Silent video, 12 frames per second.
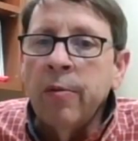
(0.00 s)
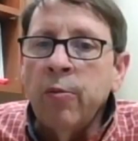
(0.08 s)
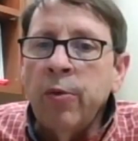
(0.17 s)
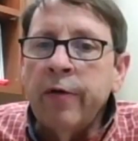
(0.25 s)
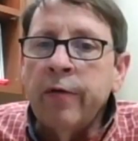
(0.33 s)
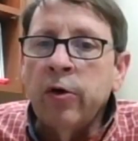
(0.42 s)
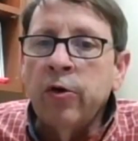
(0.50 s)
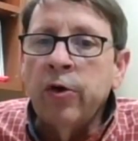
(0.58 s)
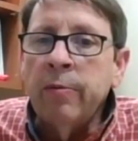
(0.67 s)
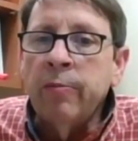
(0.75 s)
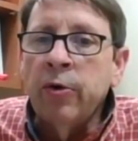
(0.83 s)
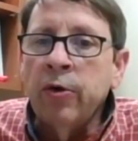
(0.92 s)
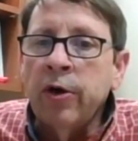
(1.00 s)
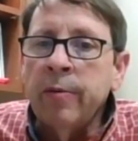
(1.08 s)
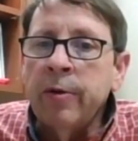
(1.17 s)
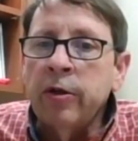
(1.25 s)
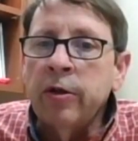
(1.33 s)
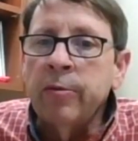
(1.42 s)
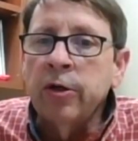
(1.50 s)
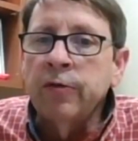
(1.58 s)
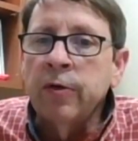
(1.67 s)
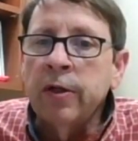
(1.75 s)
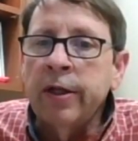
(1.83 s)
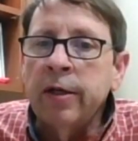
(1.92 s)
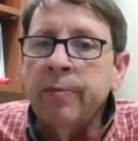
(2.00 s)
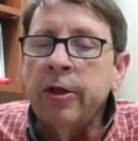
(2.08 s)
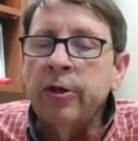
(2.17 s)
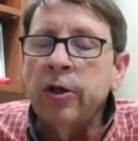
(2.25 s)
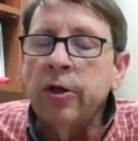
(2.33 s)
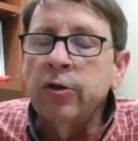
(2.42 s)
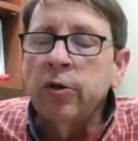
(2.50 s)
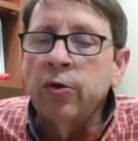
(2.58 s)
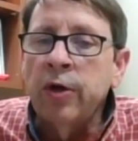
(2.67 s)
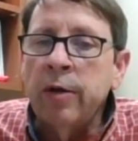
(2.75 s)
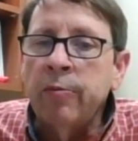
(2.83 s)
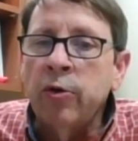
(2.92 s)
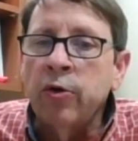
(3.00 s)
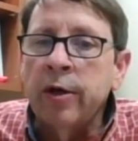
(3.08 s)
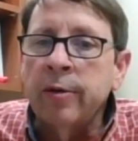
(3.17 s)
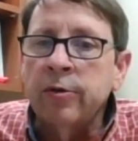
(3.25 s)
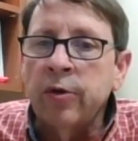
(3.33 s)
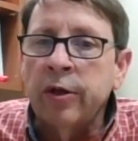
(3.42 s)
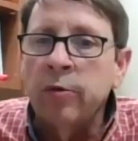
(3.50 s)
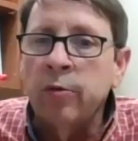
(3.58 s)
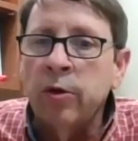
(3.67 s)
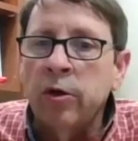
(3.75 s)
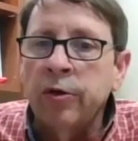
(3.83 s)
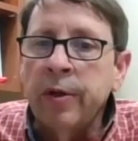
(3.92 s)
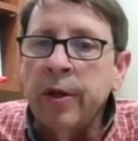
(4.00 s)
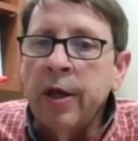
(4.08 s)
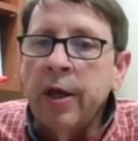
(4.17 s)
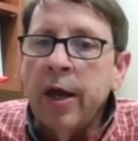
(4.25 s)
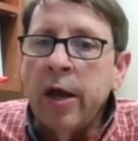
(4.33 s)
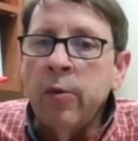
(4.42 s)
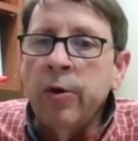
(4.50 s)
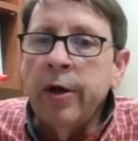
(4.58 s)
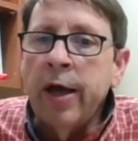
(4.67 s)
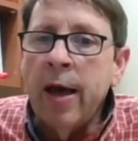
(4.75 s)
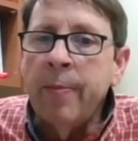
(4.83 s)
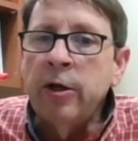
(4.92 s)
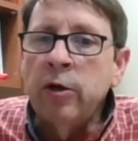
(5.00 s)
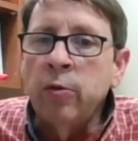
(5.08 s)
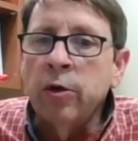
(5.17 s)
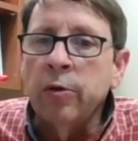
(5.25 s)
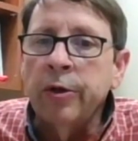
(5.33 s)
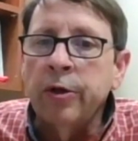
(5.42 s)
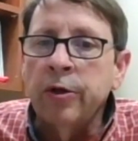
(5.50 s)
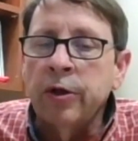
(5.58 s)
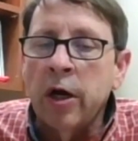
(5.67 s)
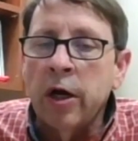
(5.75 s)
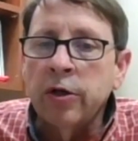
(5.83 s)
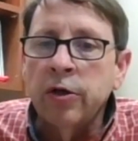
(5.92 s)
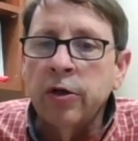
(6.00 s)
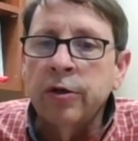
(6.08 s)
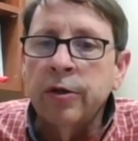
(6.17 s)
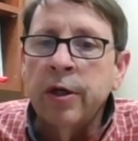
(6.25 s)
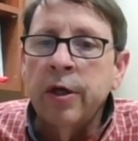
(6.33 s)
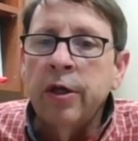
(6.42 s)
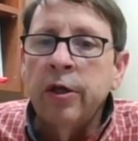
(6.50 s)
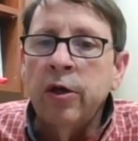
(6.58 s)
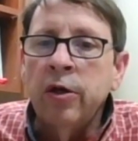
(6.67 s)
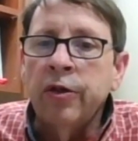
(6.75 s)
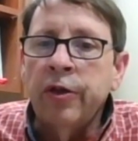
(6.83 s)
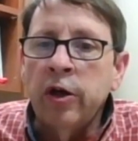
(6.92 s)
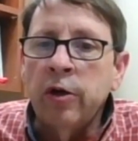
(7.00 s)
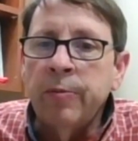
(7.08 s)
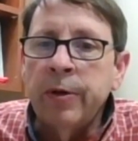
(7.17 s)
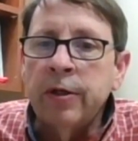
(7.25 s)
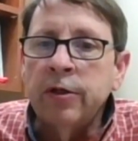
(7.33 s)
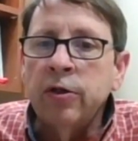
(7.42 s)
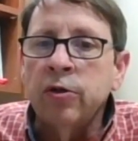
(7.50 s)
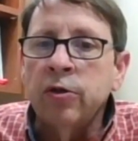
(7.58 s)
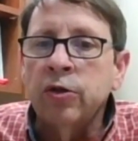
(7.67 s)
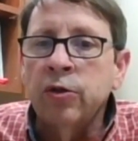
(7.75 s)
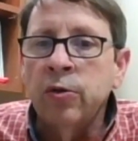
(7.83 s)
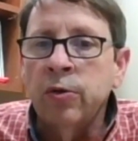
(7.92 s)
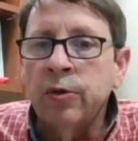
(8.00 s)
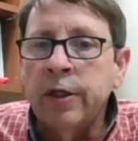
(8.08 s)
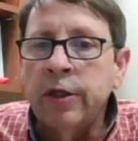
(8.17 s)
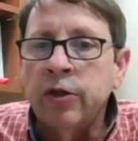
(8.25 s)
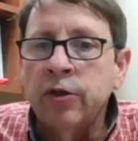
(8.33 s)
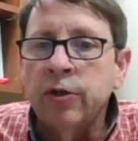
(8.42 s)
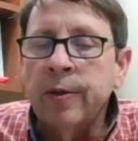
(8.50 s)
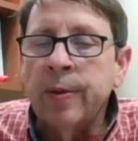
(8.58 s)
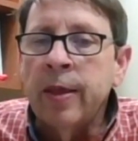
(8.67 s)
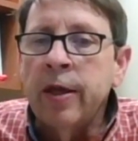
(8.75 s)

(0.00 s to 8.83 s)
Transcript: we have a great program here at the Marshfield Clinic, but there's also great programs throughout the world, and we're happy to work with your doctors, your therapists, your school teachers,